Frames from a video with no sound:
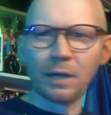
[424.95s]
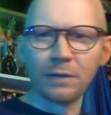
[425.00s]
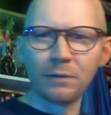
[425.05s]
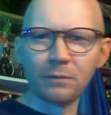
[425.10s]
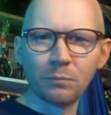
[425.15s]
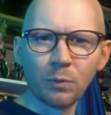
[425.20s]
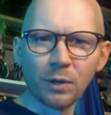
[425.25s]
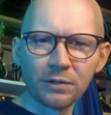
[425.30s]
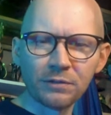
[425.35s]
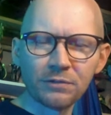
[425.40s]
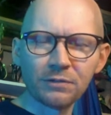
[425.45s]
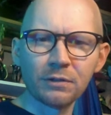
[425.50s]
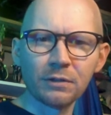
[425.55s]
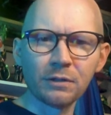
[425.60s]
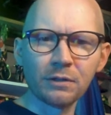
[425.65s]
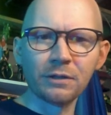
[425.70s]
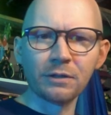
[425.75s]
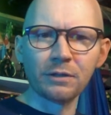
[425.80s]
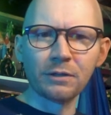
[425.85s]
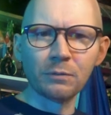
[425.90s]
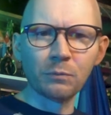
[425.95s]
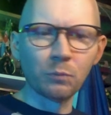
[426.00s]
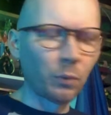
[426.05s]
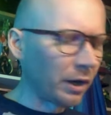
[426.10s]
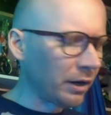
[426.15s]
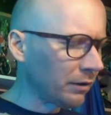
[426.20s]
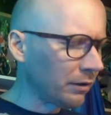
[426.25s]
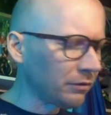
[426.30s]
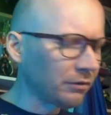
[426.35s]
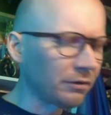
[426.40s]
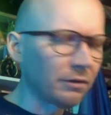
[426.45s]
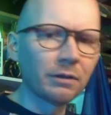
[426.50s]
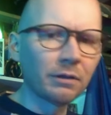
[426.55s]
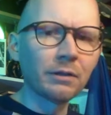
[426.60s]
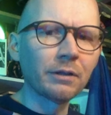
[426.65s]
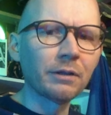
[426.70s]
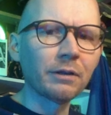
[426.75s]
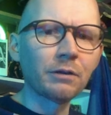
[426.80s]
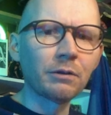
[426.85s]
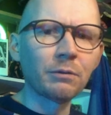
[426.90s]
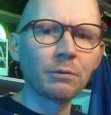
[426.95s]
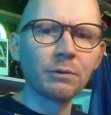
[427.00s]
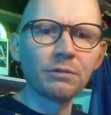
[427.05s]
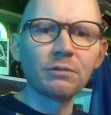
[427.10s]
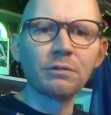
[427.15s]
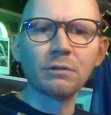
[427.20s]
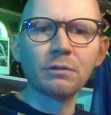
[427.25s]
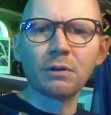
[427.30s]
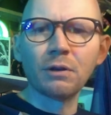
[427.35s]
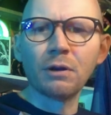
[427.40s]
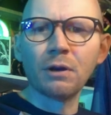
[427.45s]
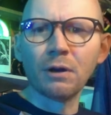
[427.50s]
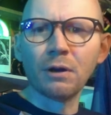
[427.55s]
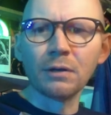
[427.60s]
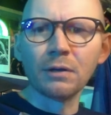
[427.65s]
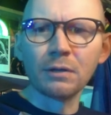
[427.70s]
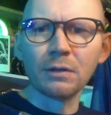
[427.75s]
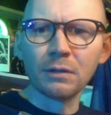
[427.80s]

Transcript: What's the clear? Where's the clear crystal card?